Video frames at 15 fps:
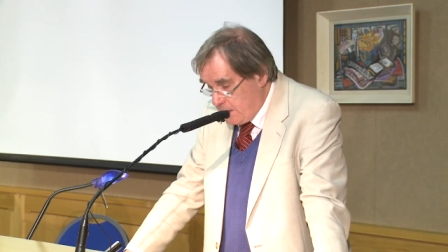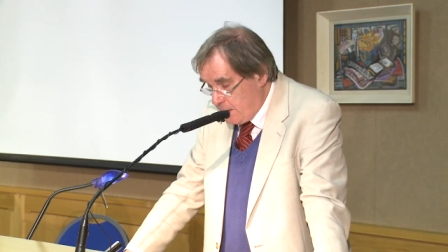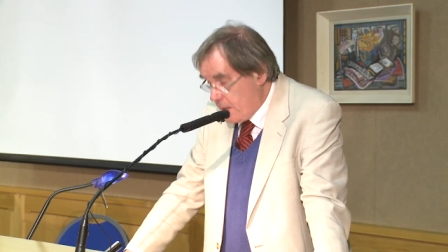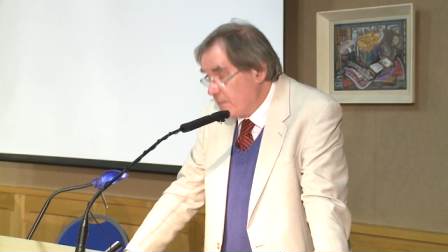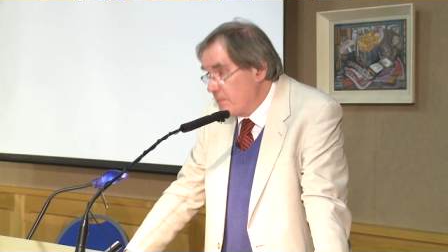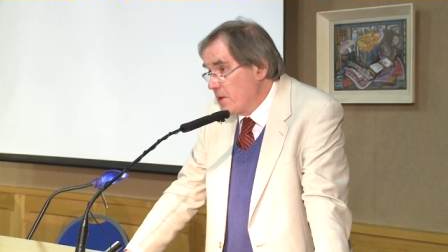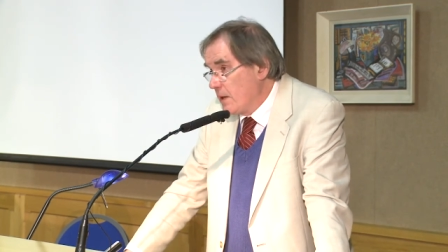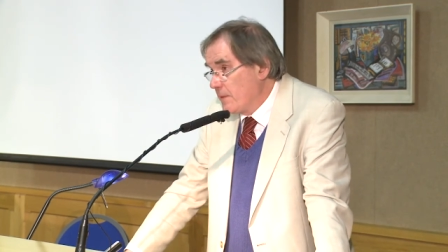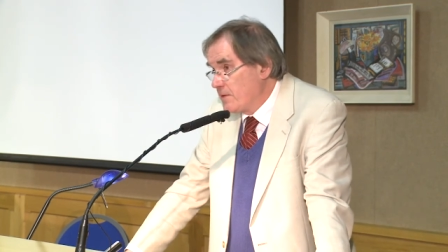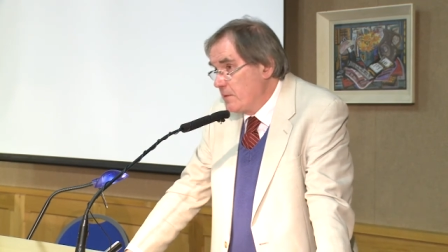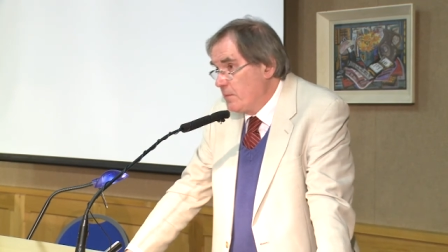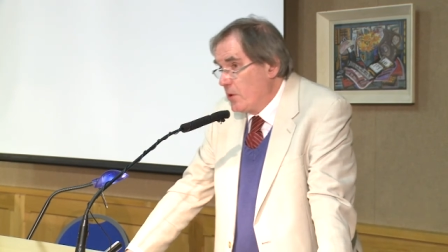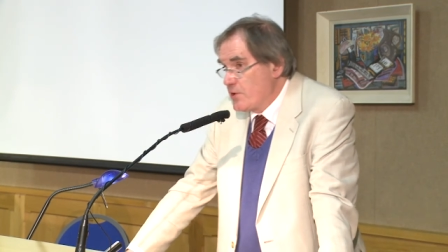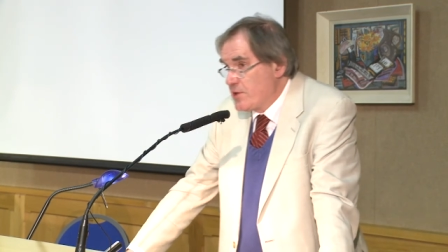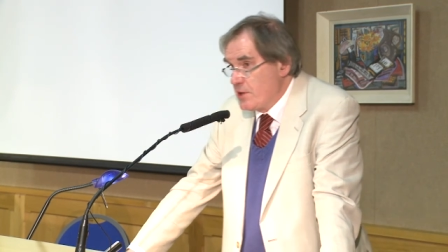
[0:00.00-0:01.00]
named
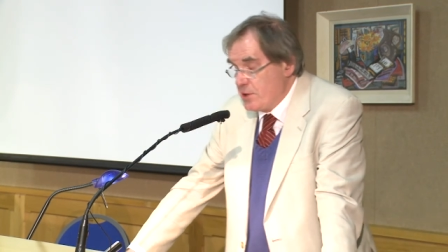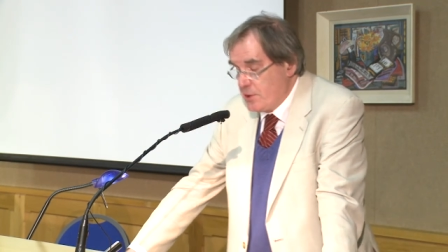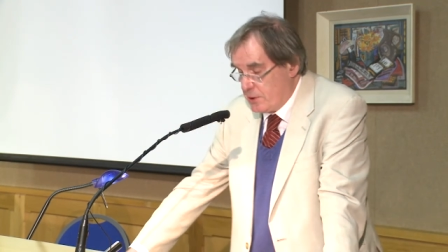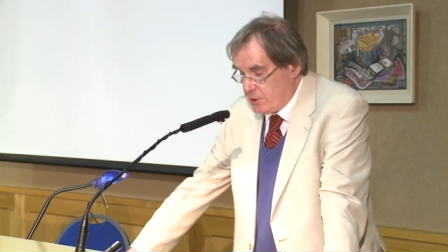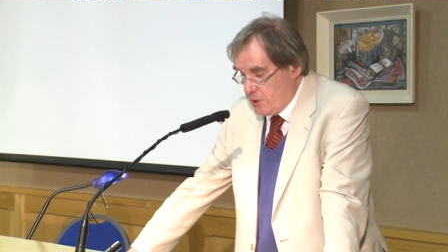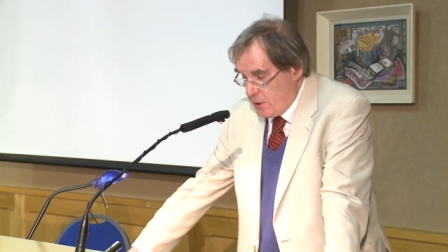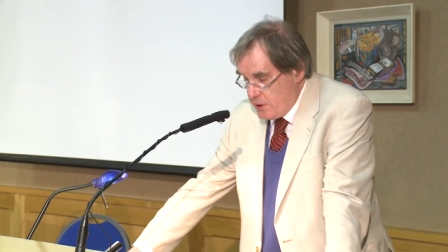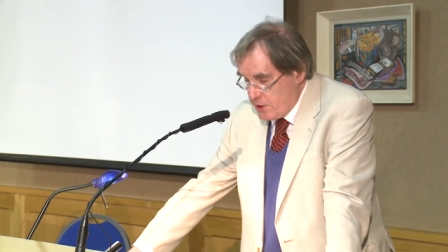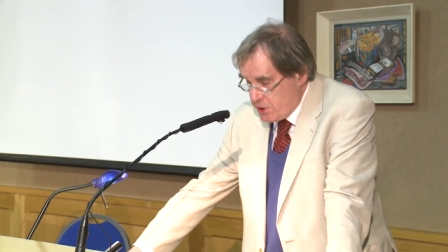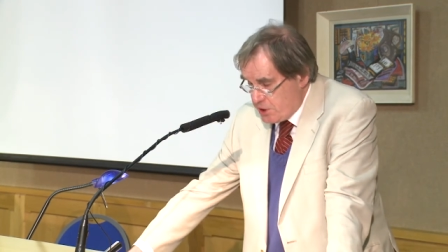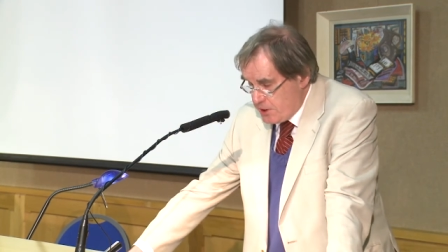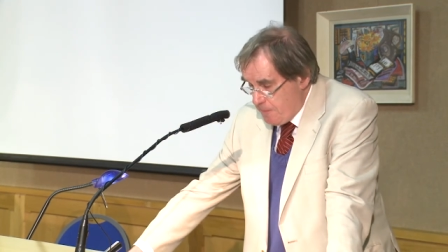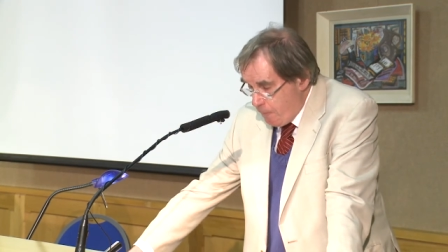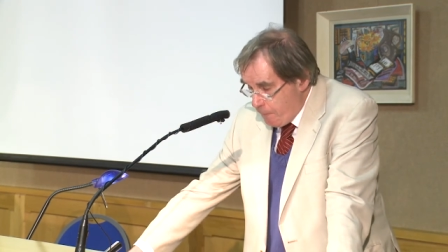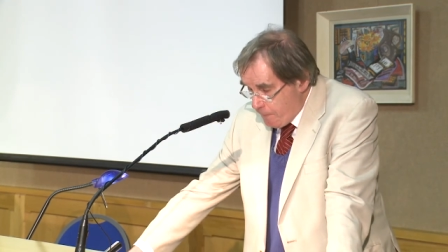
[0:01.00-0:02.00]
after Monsignor
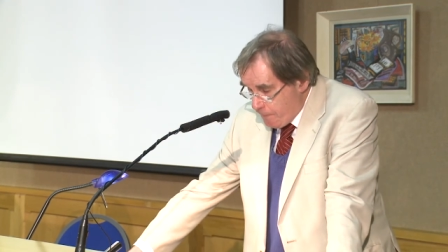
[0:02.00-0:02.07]
Corish.